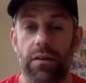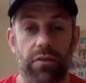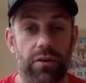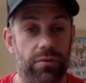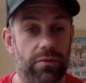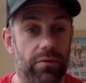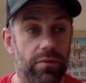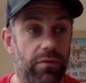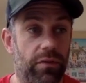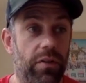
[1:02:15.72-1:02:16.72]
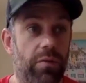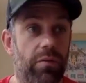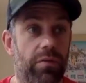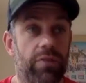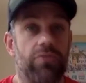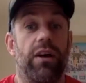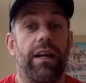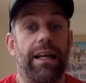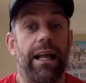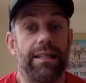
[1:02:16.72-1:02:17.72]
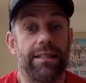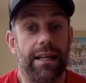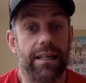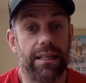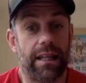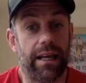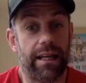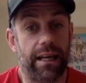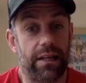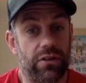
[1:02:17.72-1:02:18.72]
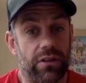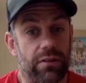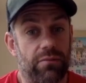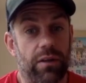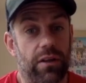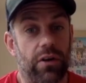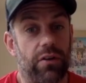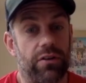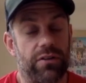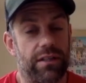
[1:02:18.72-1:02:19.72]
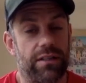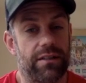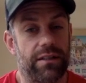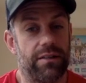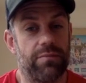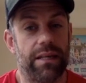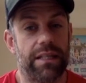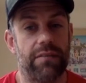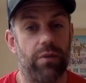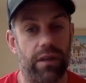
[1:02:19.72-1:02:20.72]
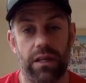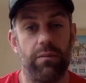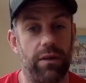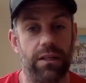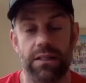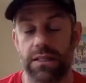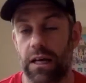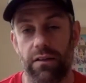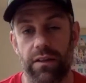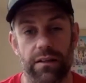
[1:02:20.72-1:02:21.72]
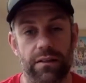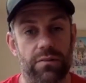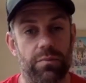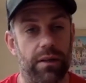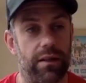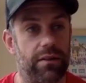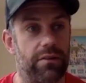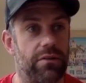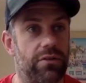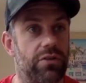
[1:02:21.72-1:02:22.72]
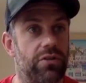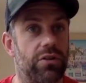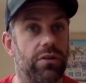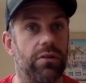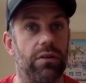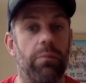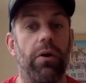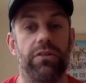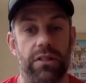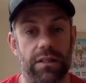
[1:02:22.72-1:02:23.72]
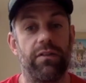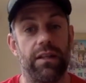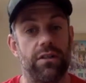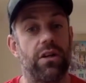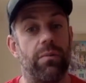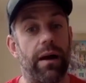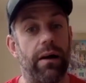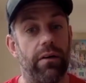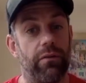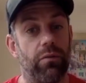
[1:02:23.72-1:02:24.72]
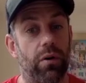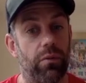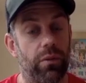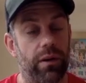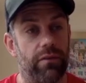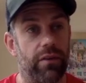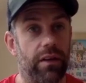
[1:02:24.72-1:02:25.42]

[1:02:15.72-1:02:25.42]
through through the through training calisthenics that that connection with others is is massive. Why the community side of things has been such a, a positive thing that's come out of what we've